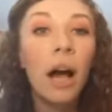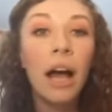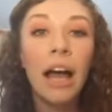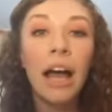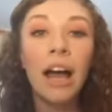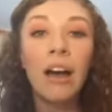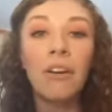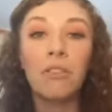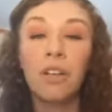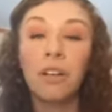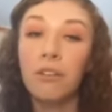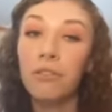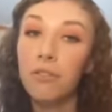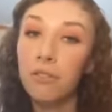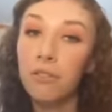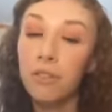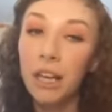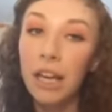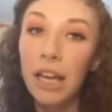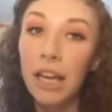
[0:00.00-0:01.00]
I have a
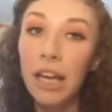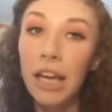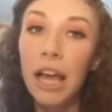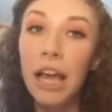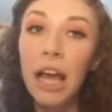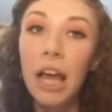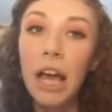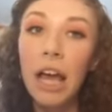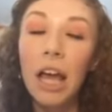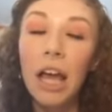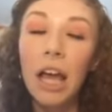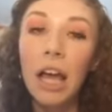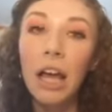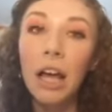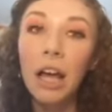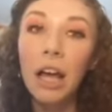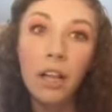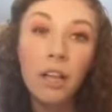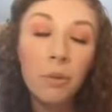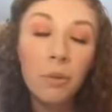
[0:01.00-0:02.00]
free
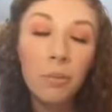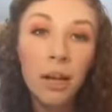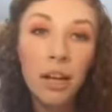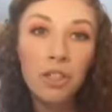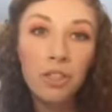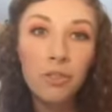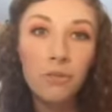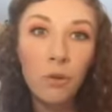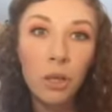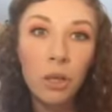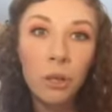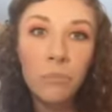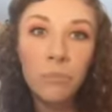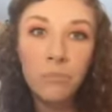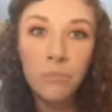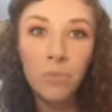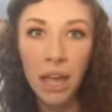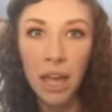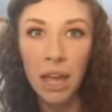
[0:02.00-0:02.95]
color match form